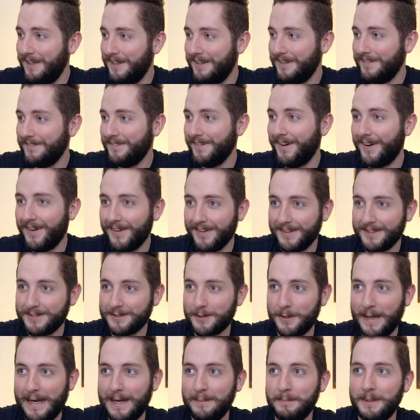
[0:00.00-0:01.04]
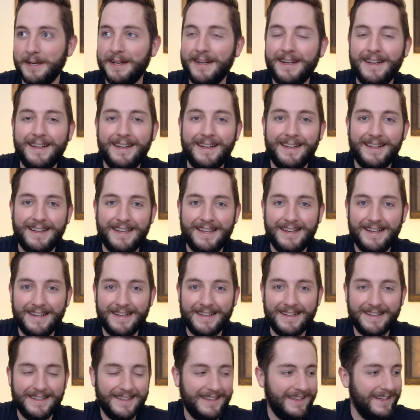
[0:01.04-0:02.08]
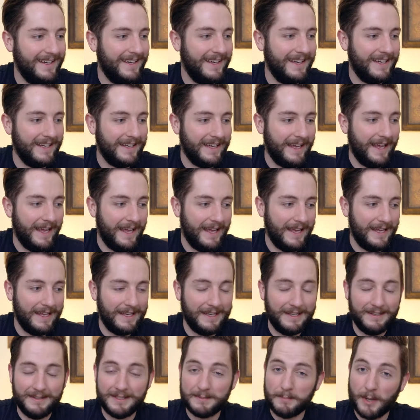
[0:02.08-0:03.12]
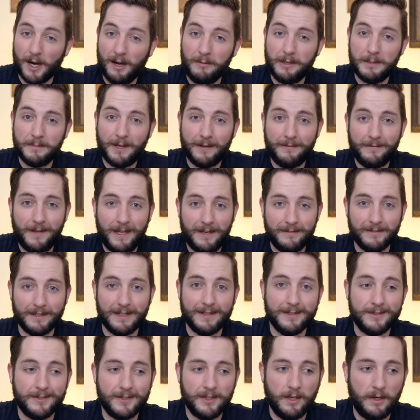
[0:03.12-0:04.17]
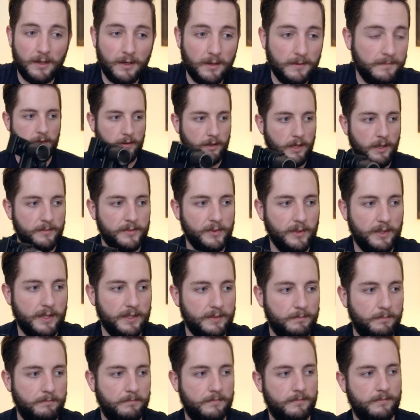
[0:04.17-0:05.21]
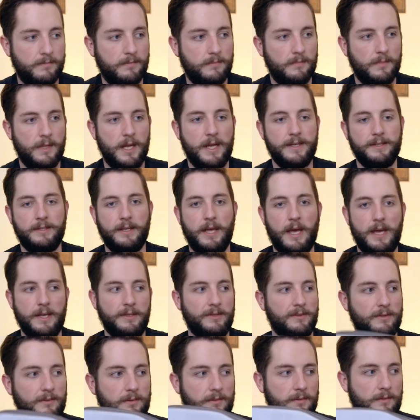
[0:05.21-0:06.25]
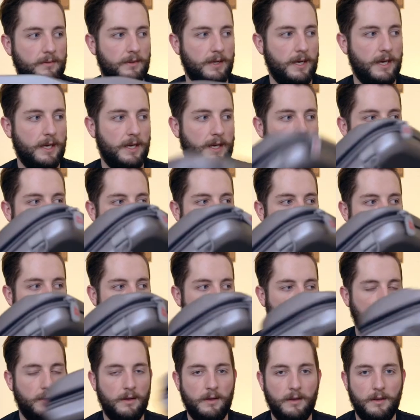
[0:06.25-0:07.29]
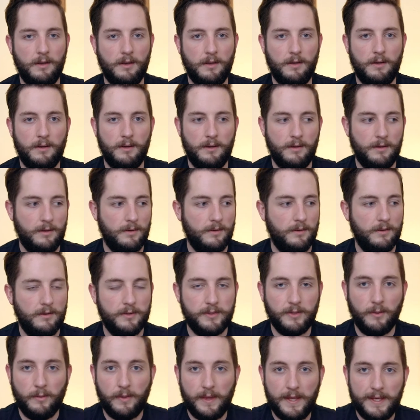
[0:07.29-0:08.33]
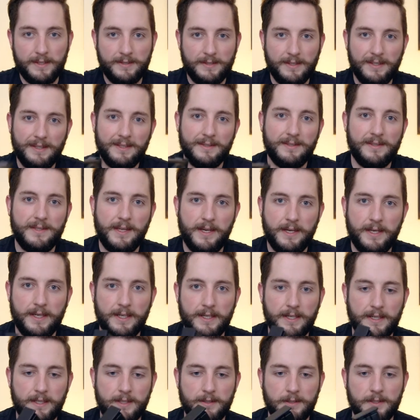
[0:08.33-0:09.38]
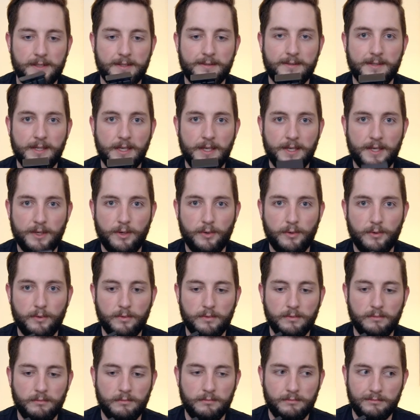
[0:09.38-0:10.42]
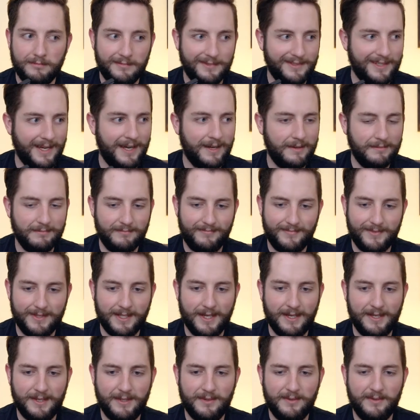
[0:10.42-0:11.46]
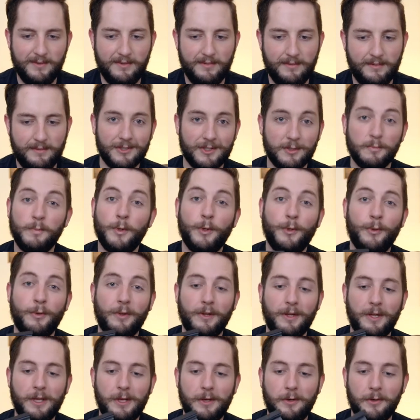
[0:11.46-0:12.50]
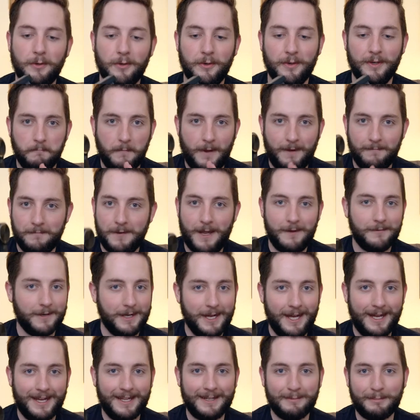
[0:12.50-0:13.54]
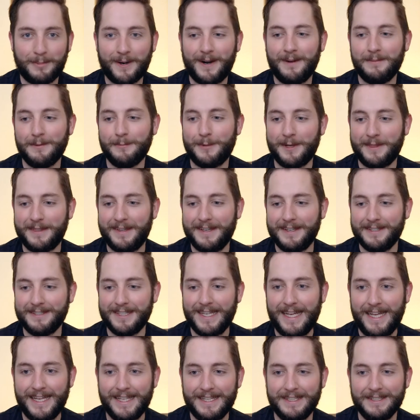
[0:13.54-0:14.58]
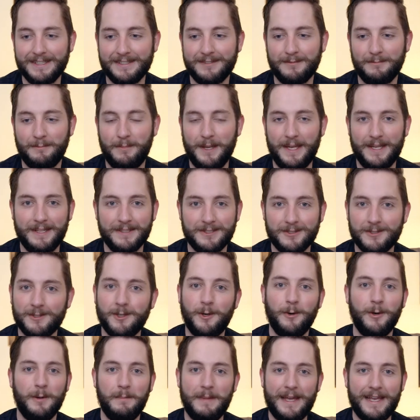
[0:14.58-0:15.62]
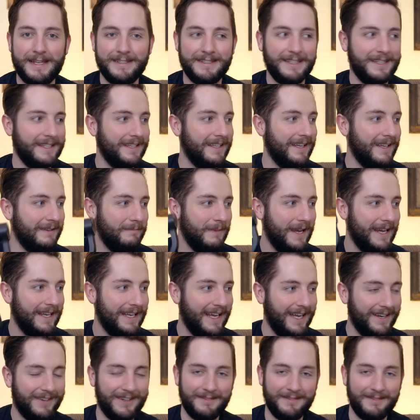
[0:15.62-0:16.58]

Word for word: of all this crap. Uh, and it's probably my favorite. So comes with this nice case. Uh, so this is the Zhiyun, Zion Smooth Q. I've never had a problem with this. It has been so amazing and made,